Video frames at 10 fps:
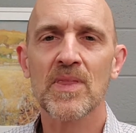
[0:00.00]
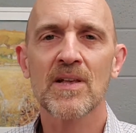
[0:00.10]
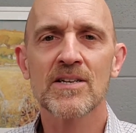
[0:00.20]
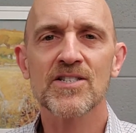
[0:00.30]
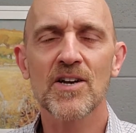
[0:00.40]

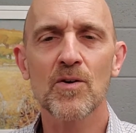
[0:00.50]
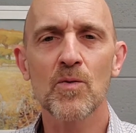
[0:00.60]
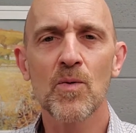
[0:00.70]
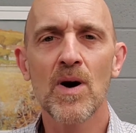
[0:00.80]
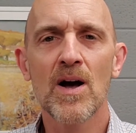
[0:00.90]

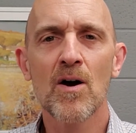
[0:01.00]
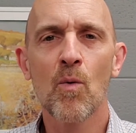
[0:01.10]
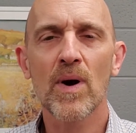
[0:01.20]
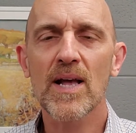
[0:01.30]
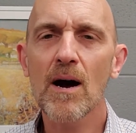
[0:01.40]
So
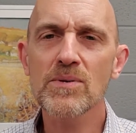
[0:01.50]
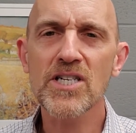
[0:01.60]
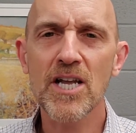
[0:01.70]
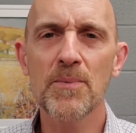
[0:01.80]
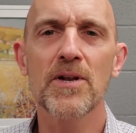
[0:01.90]
when it comes
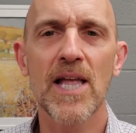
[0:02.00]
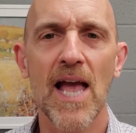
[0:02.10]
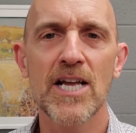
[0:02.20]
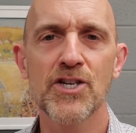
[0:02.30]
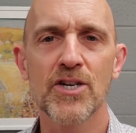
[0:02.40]
to
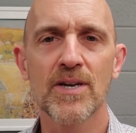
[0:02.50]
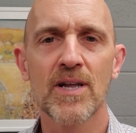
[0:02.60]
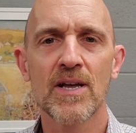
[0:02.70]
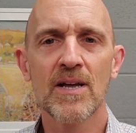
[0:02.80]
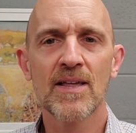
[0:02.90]
communication,
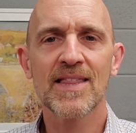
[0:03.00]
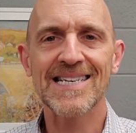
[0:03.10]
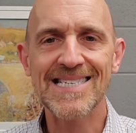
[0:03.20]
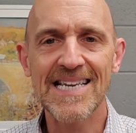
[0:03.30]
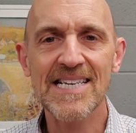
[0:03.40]
the
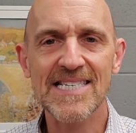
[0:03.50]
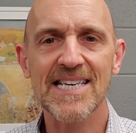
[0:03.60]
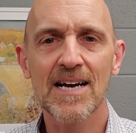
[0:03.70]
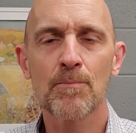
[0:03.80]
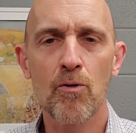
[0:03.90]

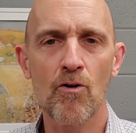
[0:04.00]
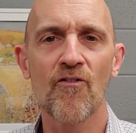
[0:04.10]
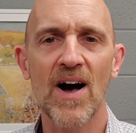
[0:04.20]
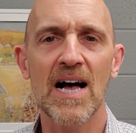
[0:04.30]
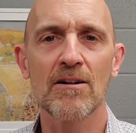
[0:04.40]
DISC
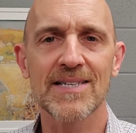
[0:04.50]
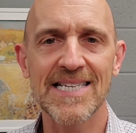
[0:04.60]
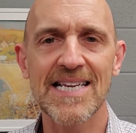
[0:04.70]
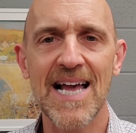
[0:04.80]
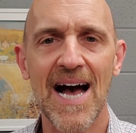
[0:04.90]
profile,
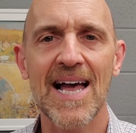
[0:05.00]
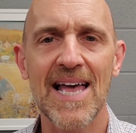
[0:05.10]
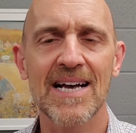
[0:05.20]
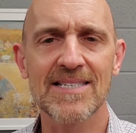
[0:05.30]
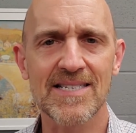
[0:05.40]

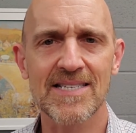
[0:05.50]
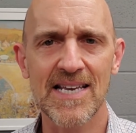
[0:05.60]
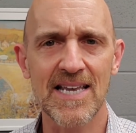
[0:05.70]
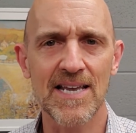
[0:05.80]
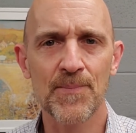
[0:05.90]

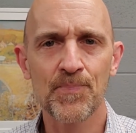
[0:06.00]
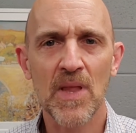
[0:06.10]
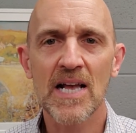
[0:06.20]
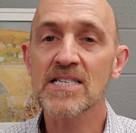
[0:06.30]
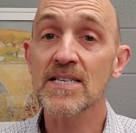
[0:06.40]
D-I-S-C,
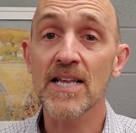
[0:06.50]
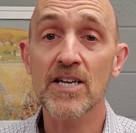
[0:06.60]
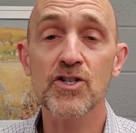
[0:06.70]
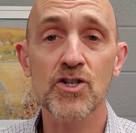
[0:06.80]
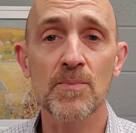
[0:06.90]
is an
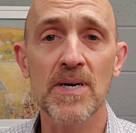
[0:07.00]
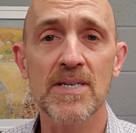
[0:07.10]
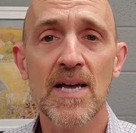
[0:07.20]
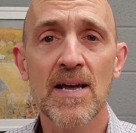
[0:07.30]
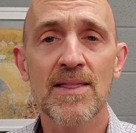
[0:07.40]

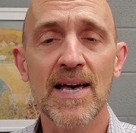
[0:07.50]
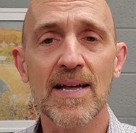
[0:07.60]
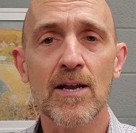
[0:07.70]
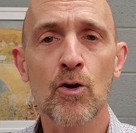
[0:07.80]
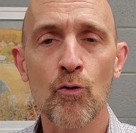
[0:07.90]
instrument
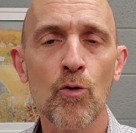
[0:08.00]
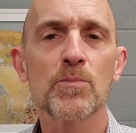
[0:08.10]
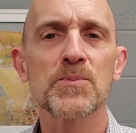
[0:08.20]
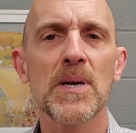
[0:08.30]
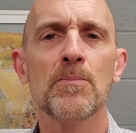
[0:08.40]
that
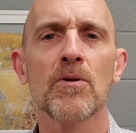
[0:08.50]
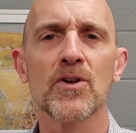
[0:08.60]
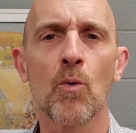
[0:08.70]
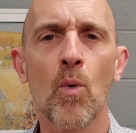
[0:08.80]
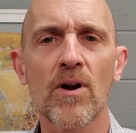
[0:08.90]
groups people
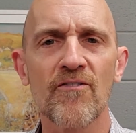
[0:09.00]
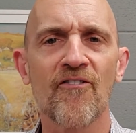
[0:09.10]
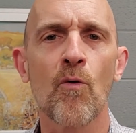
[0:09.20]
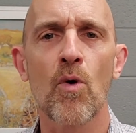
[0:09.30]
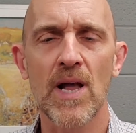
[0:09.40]
into one of
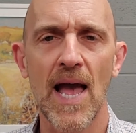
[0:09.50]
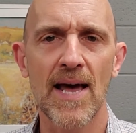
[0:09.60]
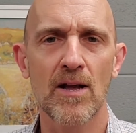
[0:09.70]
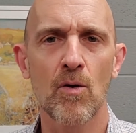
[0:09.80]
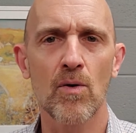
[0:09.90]
4
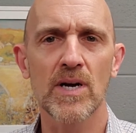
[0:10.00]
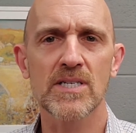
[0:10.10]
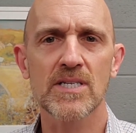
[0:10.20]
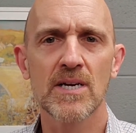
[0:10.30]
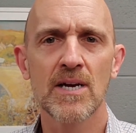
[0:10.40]

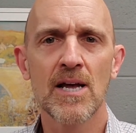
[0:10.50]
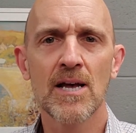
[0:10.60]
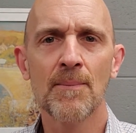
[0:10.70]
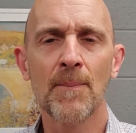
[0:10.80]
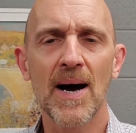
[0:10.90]
categories
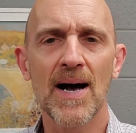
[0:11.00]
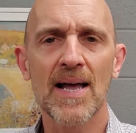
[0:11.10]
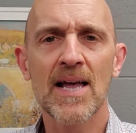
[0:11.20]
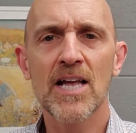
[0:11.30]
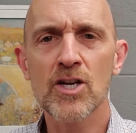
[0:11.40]

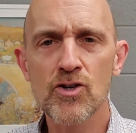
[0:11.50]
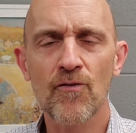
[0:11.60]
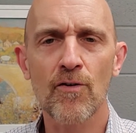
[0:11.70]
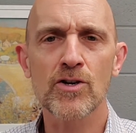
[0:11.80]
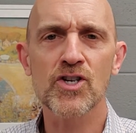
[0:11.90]
by
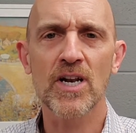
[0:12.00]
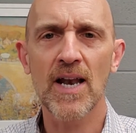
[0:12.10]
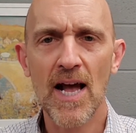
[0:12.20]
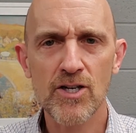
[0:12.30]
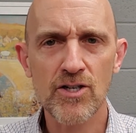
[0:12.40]
introversion and
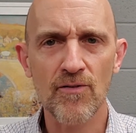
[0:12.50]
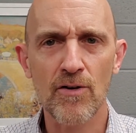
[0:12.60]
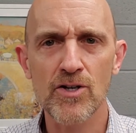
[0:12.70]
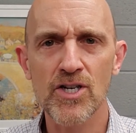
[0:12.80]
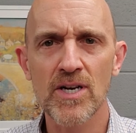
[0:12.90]

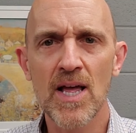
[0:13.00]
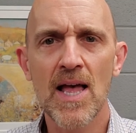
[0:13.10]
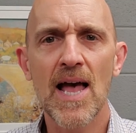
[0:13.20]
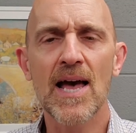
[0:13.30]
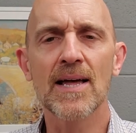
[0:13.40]
extroversion
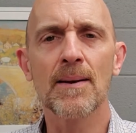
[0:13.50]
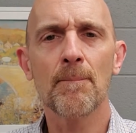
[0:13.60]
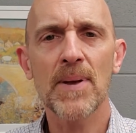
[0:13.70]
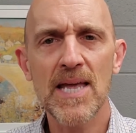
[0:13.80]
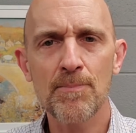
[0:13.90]
and
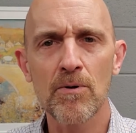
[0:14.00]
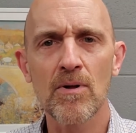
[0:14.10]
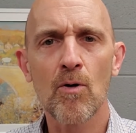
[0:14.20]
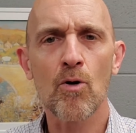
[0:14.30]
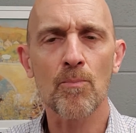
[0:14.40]

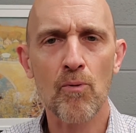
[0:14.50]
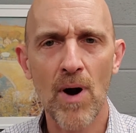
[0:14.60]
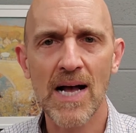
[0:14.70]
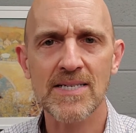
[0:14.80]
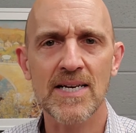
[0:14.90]
people or
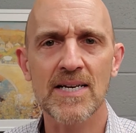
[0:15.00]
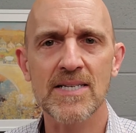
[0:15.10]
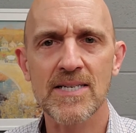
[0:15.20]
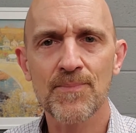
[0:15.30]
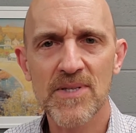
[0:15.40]

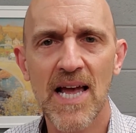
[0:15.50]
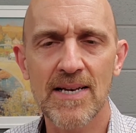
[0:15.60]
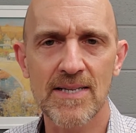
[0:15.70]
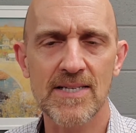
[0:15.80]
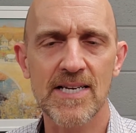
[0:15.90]
process
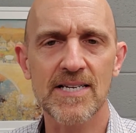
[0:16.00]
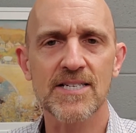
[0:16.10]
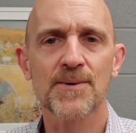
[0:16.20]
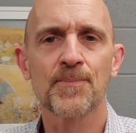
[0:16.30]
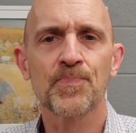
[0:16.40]

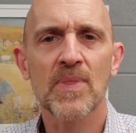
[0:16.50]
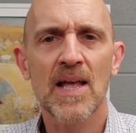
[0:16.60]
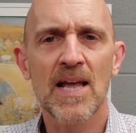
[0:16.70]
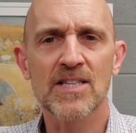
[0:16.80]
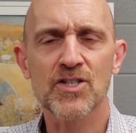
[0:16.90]
tendencies.
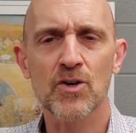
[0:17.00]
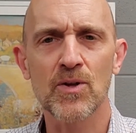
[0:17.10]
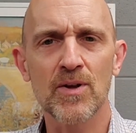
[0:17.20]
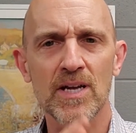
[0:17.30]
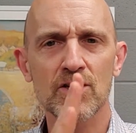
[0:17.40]
And so
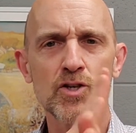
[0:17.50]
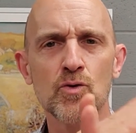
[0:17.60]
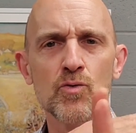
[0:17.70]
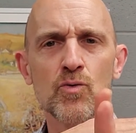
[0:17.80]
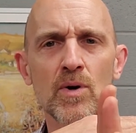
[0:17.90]
you get
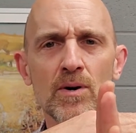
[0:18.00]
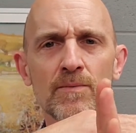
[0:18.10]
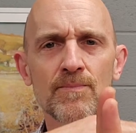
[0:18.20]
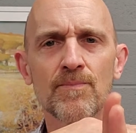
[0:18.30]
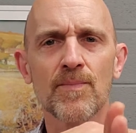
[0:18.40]
2
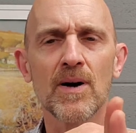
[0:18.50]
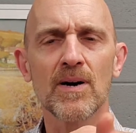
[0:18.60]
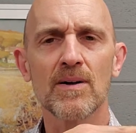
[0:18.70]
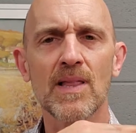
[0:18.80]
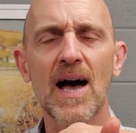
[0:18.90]

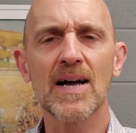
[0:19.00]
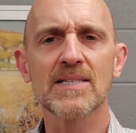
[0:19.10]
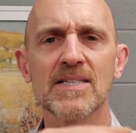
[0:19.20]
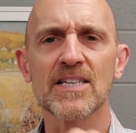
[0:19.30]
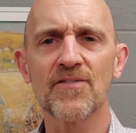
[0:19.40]

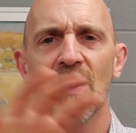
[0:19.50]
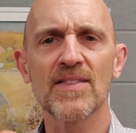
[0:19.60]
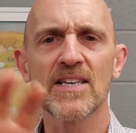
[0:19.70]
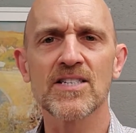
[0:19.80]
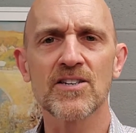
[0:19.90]
lines that divide
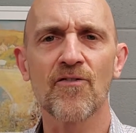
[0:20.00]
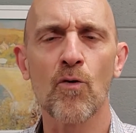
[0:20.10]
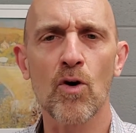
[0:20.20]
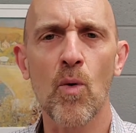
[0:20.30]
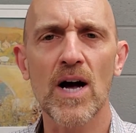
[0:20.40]
things into
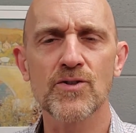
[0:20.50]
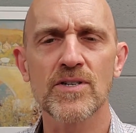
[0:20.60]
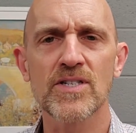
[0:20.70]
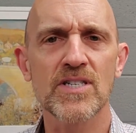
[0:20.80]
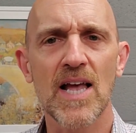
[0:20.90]
4
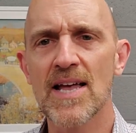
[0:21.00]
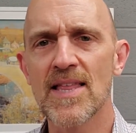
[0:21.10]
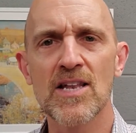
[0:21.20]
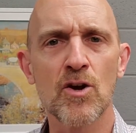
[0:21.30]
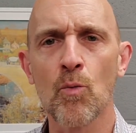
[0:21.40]
quadrants, and
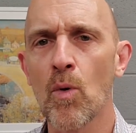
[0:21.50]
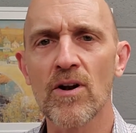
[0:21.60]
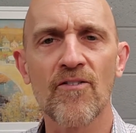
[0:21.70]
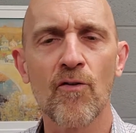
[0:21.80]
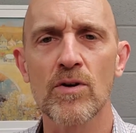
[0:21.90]
then you're one
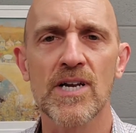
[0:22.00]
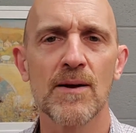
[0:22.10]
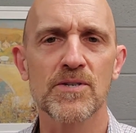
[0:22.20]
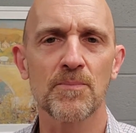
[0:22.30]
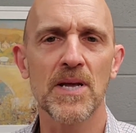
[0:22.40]
of 4
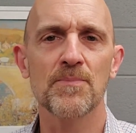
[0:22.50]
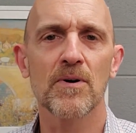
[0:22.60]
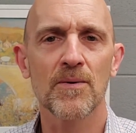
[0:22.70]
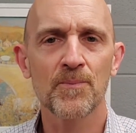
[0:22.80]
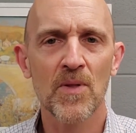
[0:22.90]
types of people.